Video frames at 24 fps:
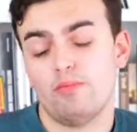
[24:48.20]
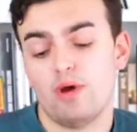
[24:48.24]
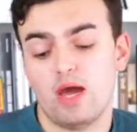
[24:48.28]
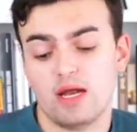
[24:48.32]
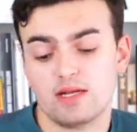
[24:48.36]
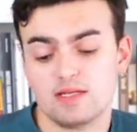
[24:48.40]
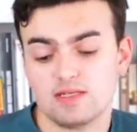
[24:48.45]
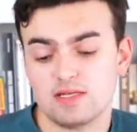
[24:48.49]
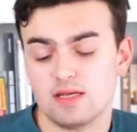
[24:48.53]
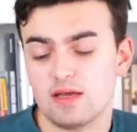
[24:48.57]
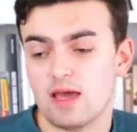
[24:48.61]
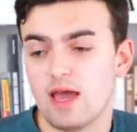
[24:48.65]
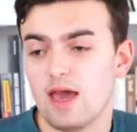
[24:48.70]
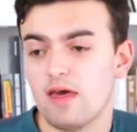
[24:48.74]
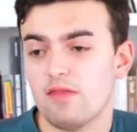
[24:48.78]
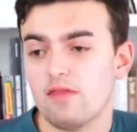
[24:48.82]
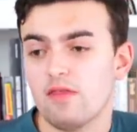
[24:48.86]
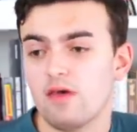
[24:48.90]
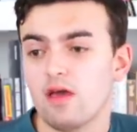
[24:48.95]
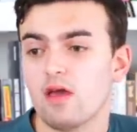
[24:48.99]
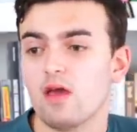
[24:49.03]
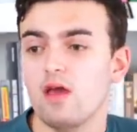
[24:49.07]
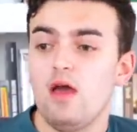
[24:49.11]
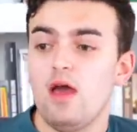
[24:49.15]
practicing
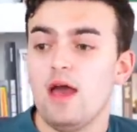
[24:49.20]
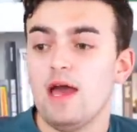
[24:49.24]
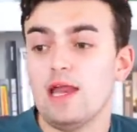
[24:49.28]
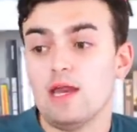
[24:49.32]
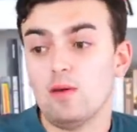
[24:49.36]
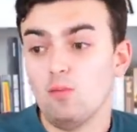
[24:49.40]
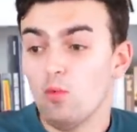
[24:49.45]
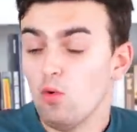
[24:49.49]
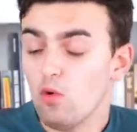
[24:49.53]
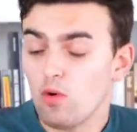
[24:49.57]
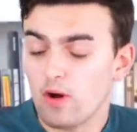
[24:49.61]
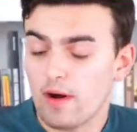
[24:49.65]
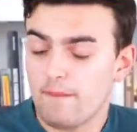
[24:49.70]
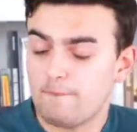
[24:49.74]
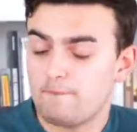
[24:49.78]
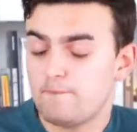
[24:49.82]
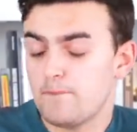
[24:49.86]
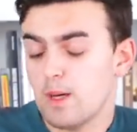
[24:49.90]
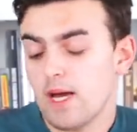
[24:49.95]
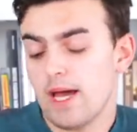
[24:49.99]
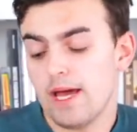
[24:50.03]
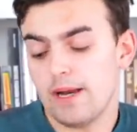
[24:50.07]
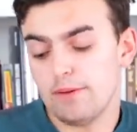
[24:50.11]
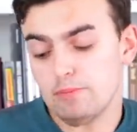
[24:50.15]
Catholic anymore,
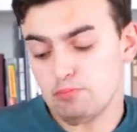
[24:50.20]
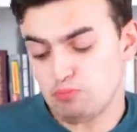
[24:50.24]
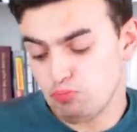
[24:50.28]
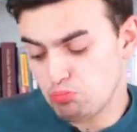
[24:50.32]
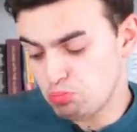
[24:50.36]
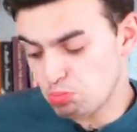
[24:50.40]
but